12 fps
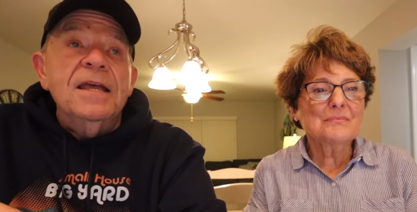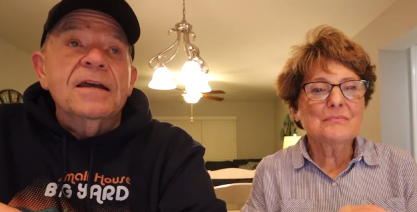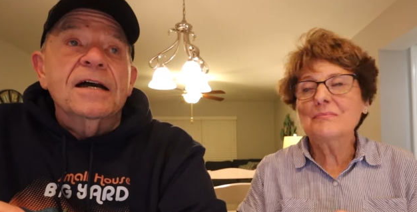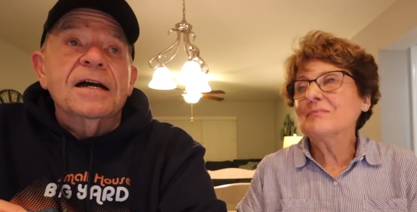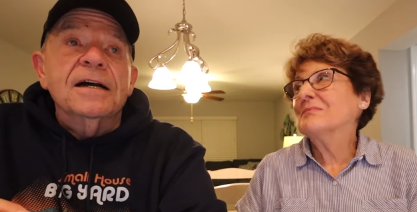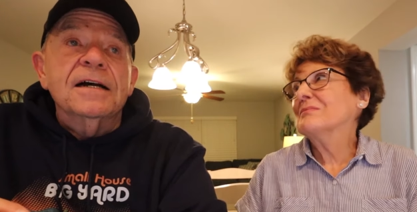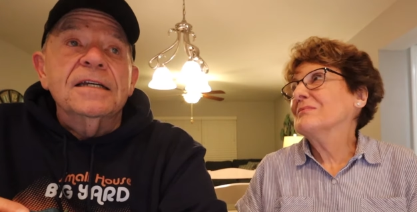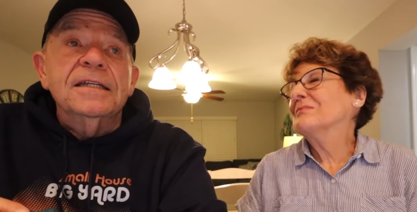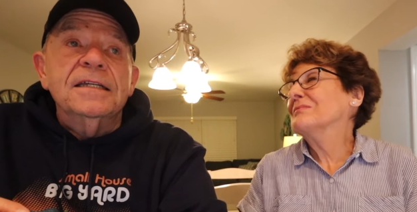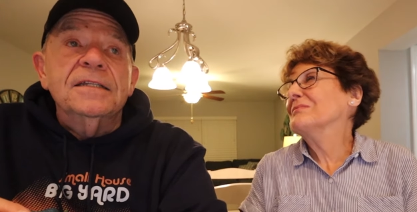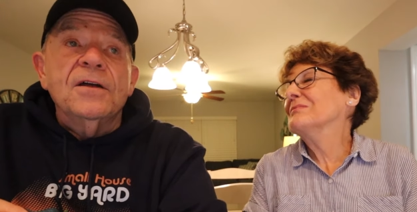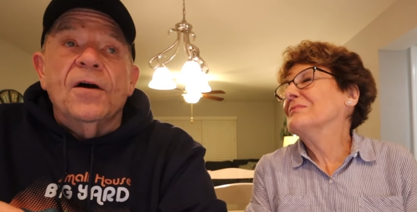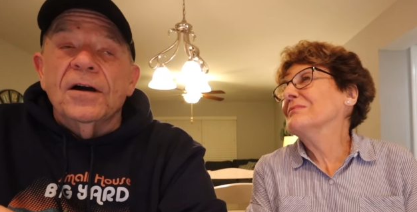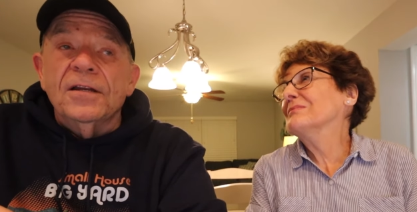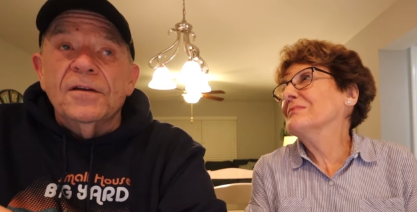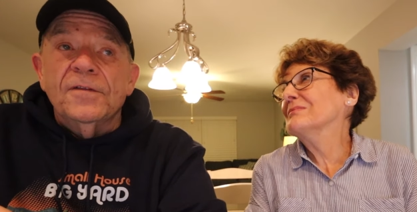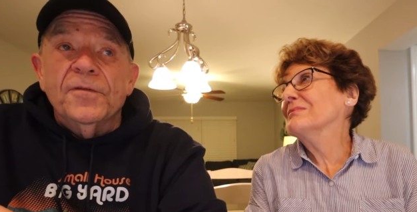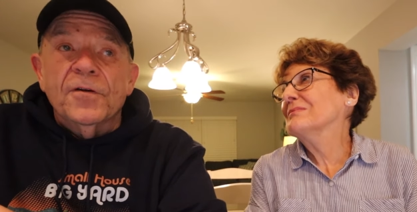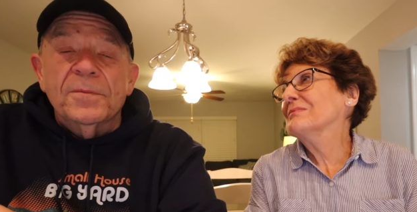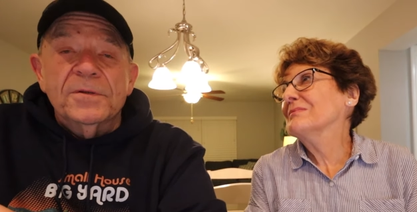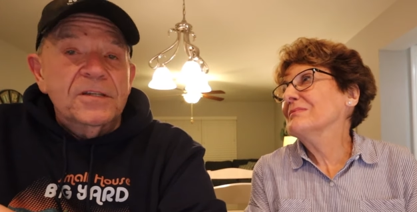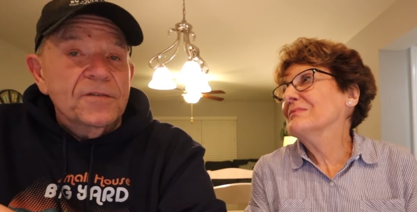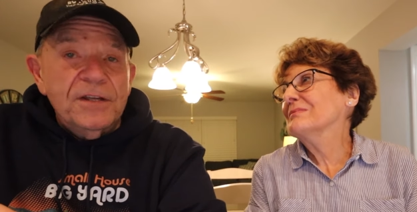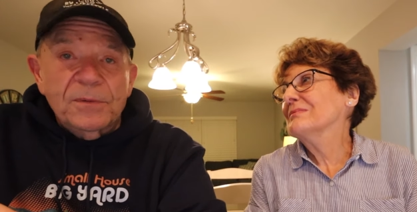Speaker 1: Uh, in audio form,
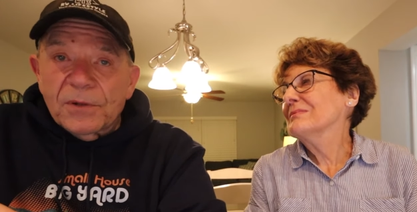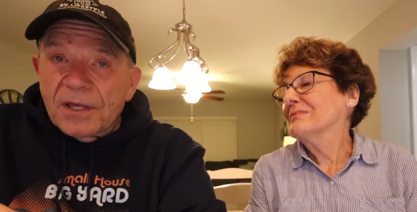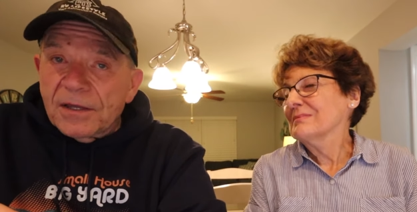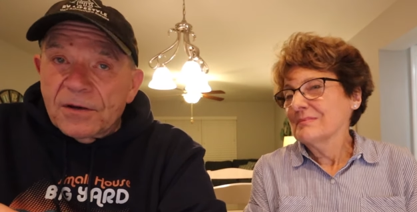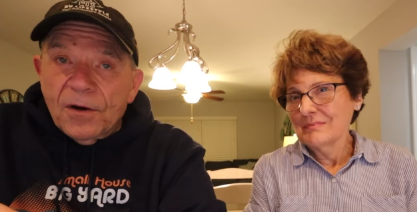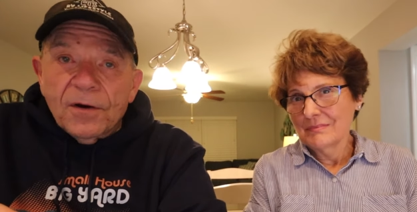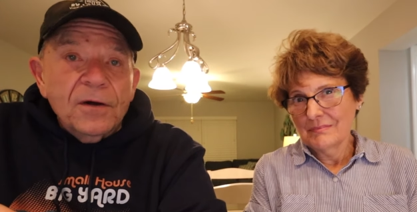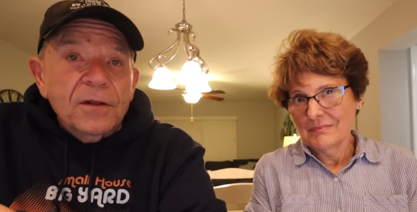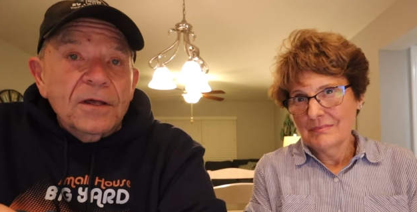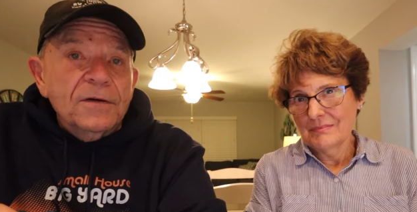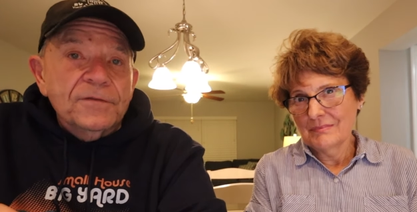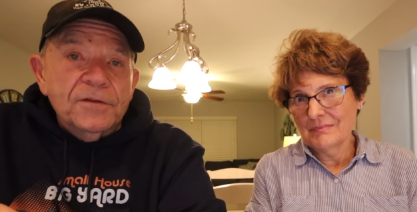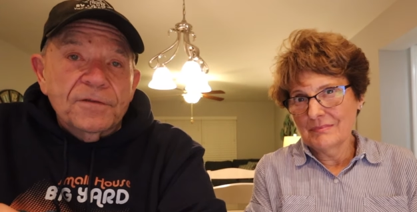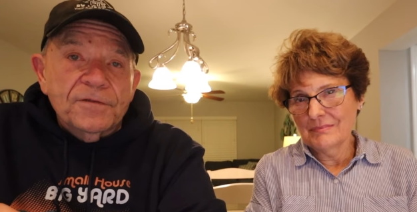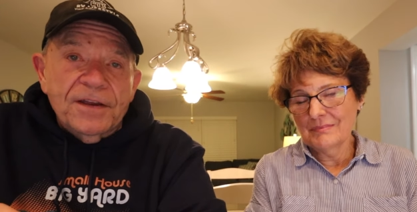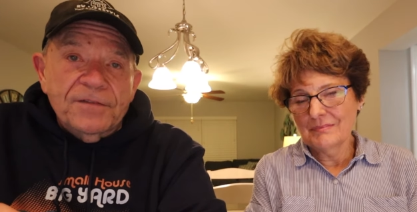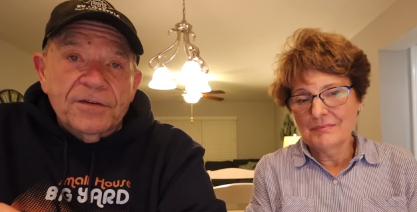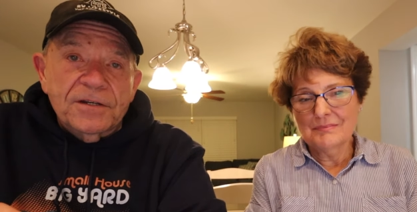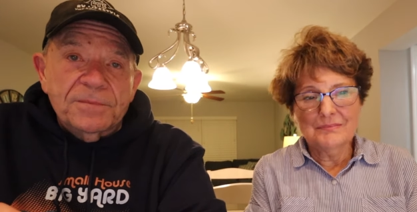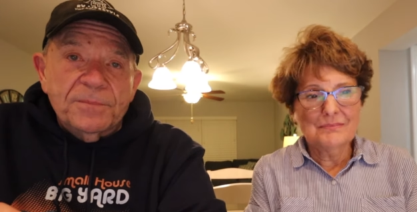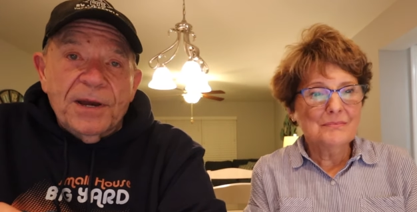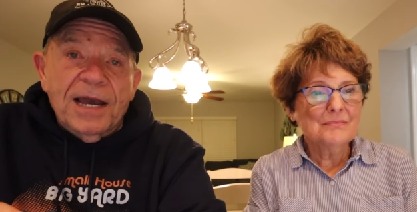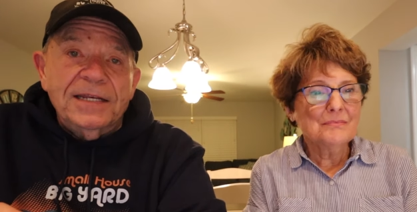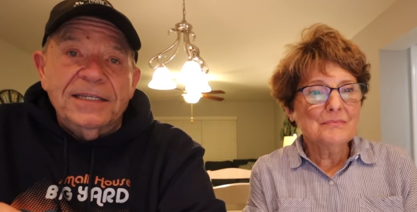it's available on all of your favorite
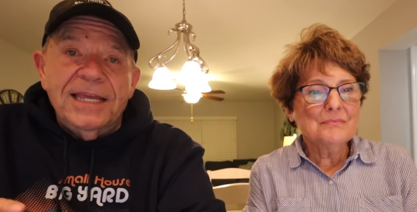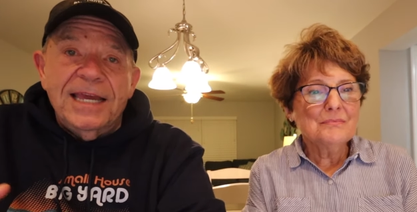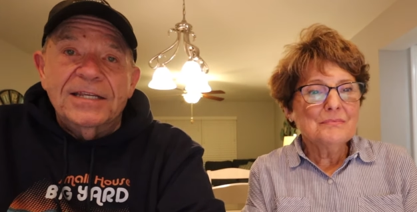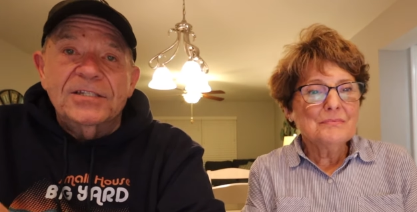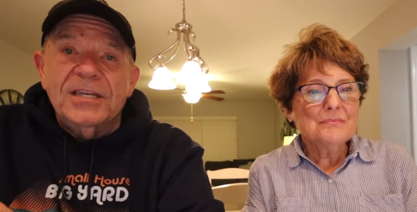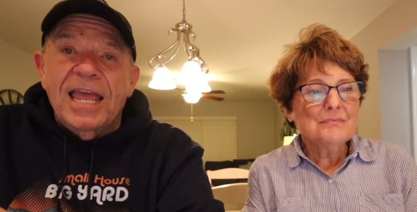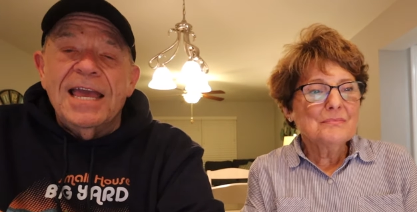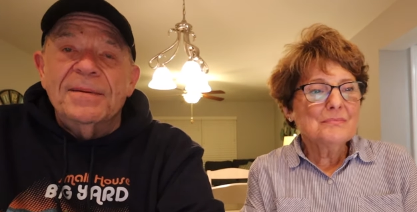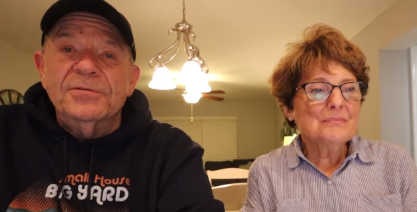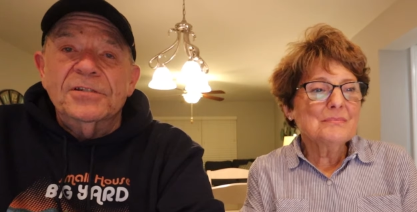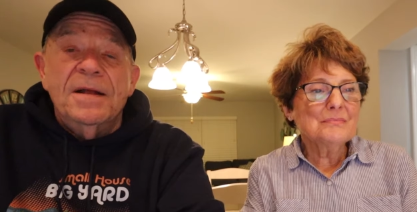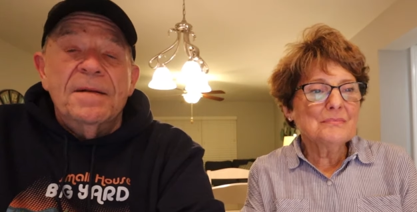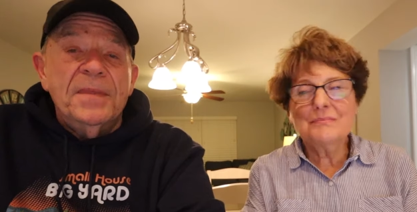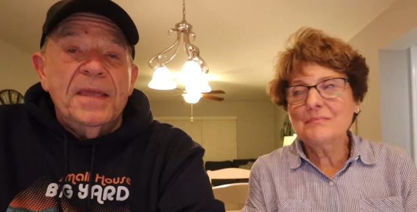podcast apps,